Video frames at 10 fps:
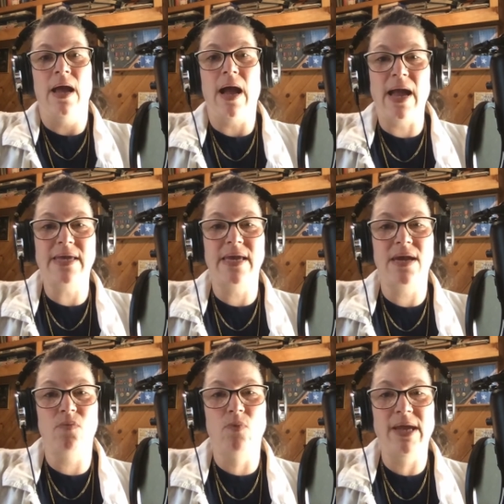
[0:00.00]
I
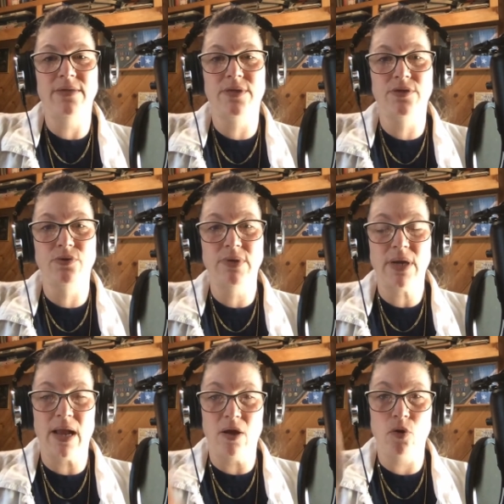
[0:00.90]
can't wait to do it.
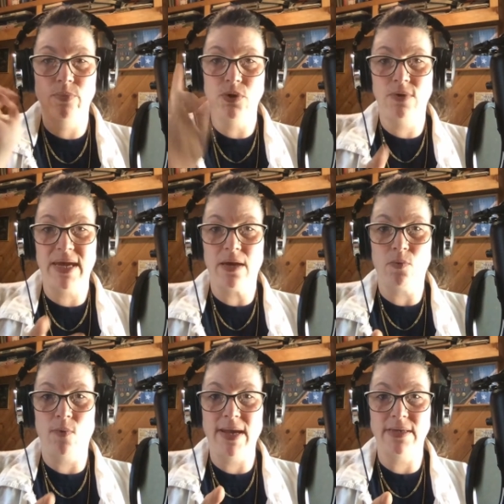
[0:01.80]
I hope you
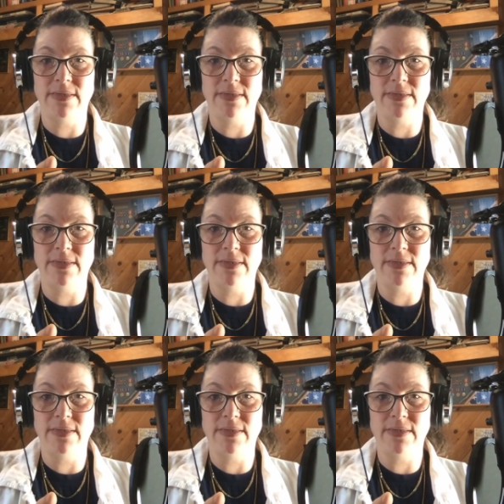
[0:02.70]
can't wait